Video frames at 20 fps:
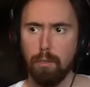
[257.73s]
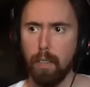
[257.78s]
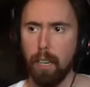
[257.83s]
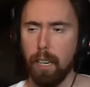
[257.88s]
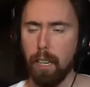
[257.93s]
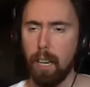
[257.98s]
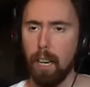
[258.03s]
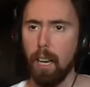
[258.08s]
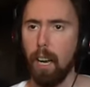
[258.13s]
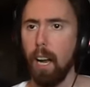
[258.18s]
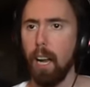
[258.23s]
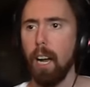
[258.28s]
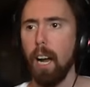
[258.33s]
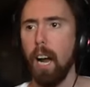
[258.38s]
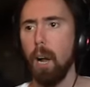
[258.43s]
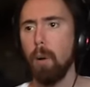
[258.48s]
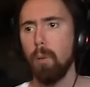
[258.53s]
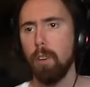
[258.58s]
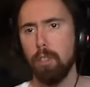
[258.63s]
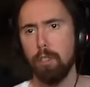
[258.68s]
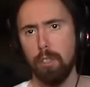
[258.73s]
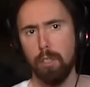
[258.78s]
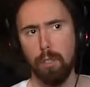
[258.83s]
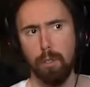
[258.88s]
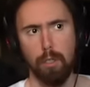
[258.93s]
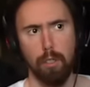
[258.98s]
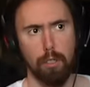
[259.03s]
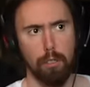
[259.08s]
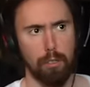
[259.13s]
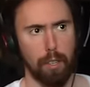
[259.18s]
Like, I, I wish that
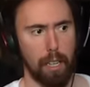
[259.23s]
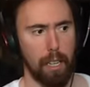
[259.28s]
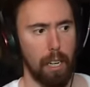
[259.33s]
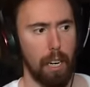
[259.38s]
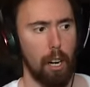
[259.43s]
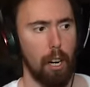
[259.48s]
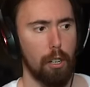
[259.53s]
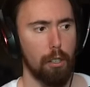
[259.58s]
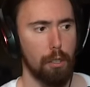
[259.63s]
you could just like uh,